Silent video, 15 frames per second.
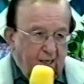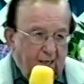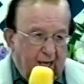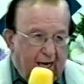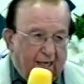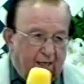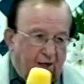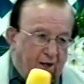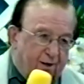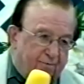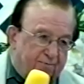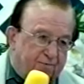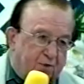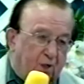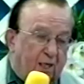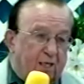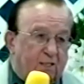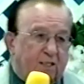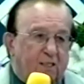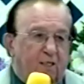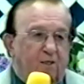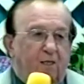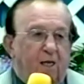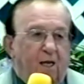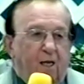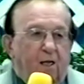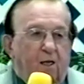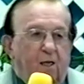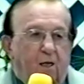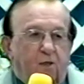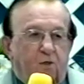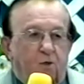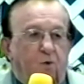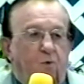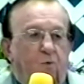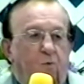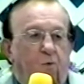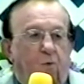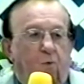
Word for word: I love to listen to